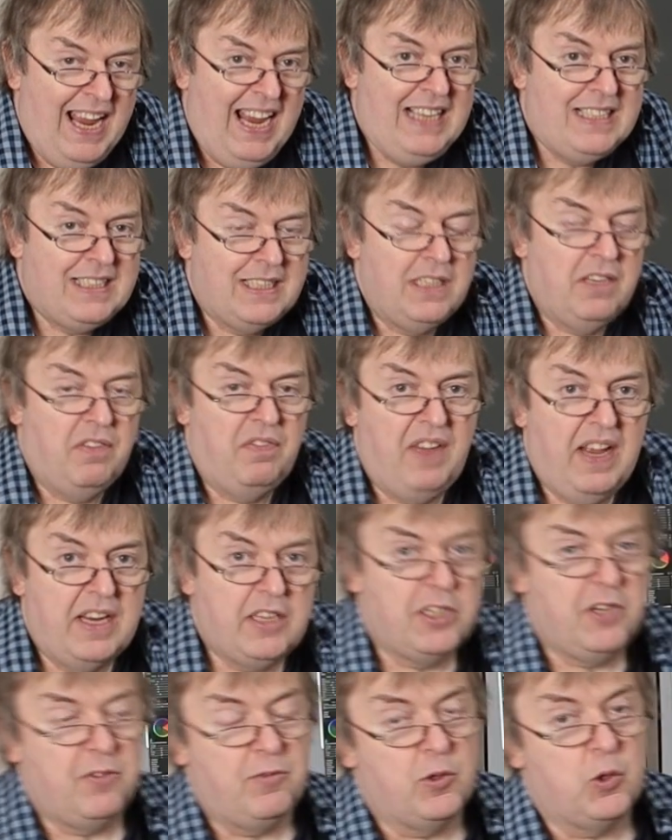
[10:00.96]
It's an
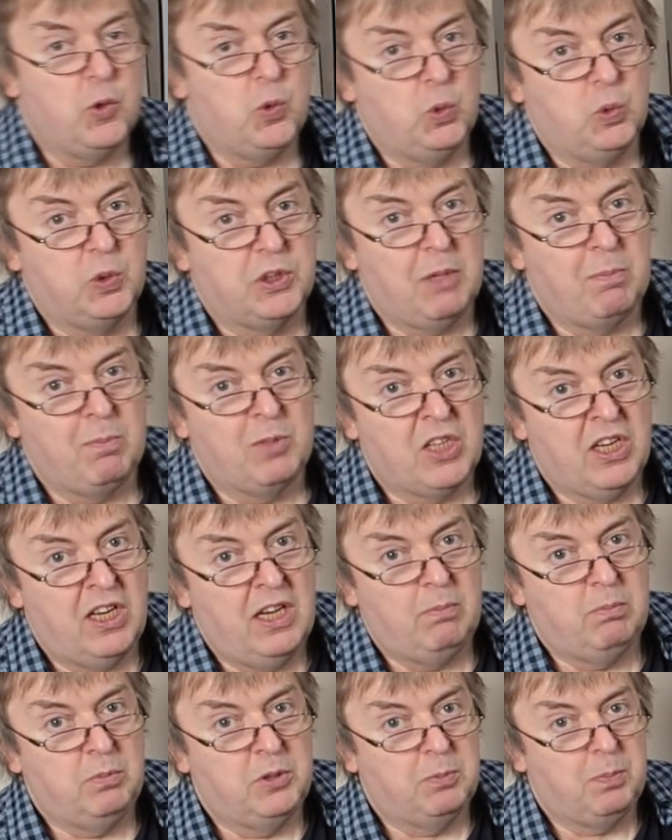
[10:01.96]
effective tool
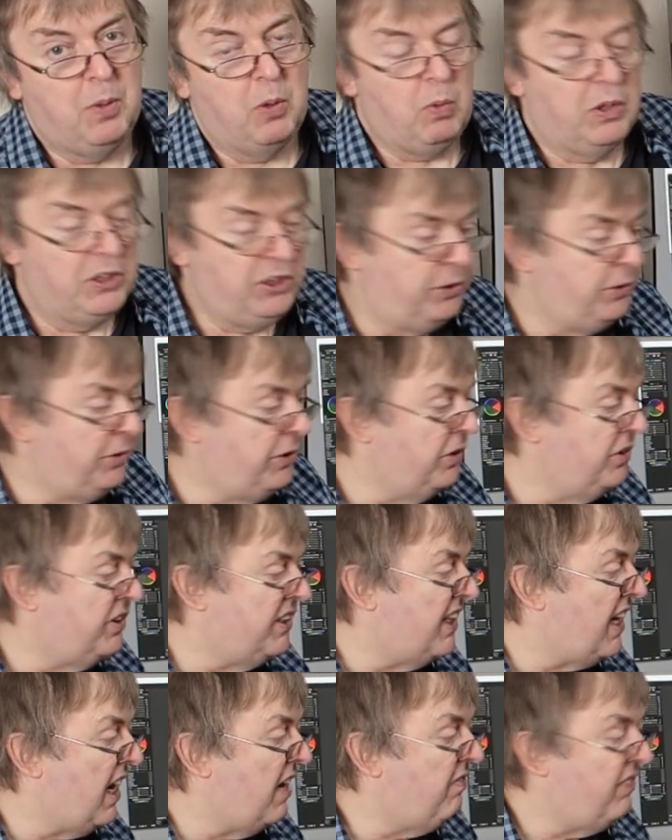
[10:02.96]
sometimes, but once you use
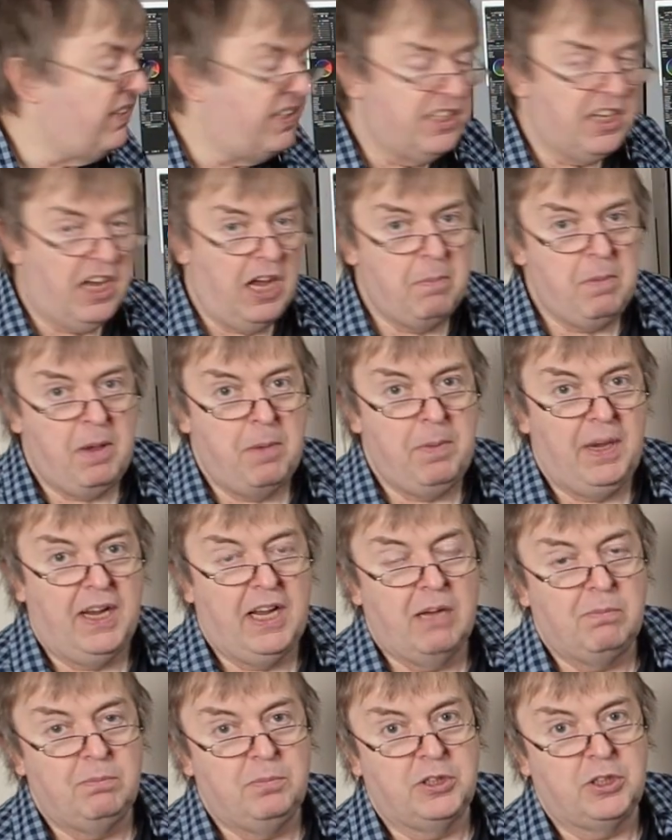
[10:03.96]
it every time, it
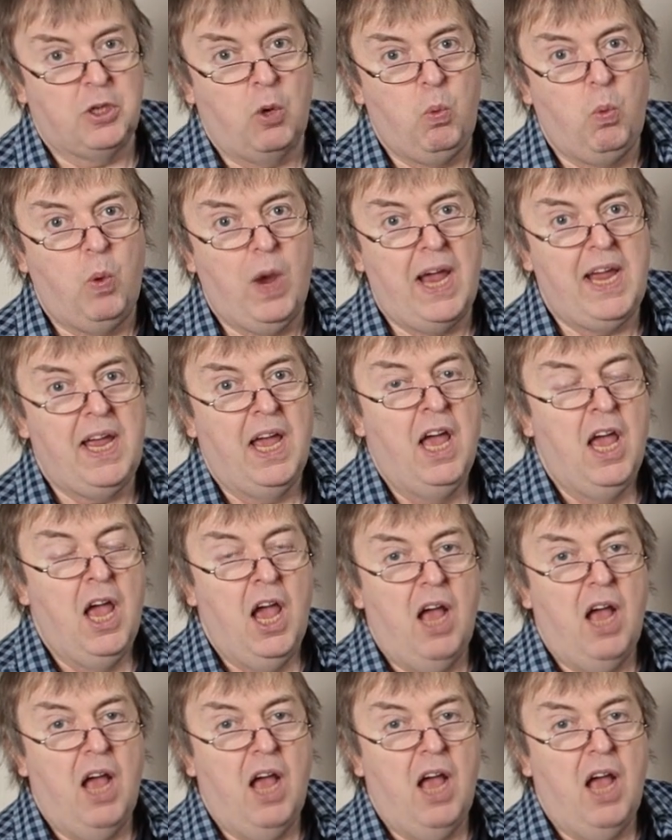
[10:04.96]
becomes a way